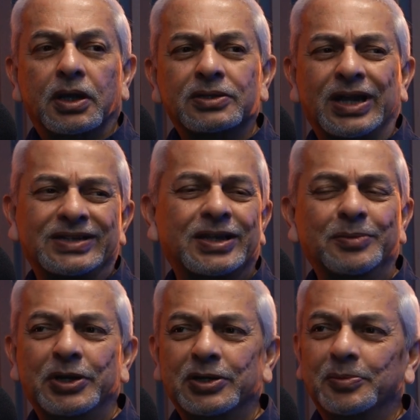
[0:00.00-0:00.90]
That can
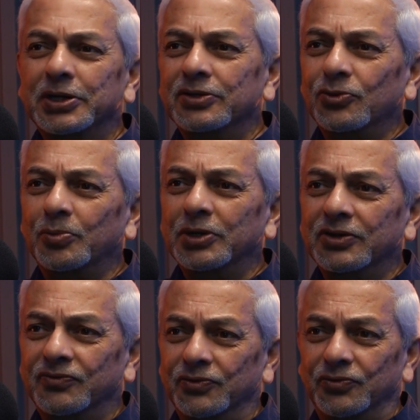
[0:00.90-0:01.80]
be interpreted in so many
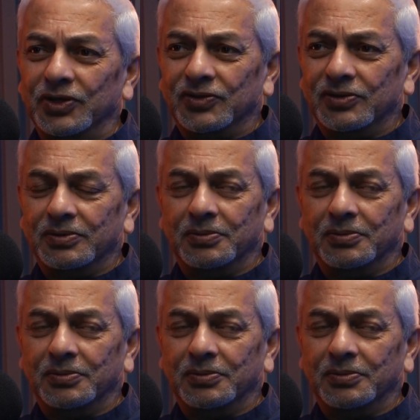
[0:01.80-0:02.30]
different ways.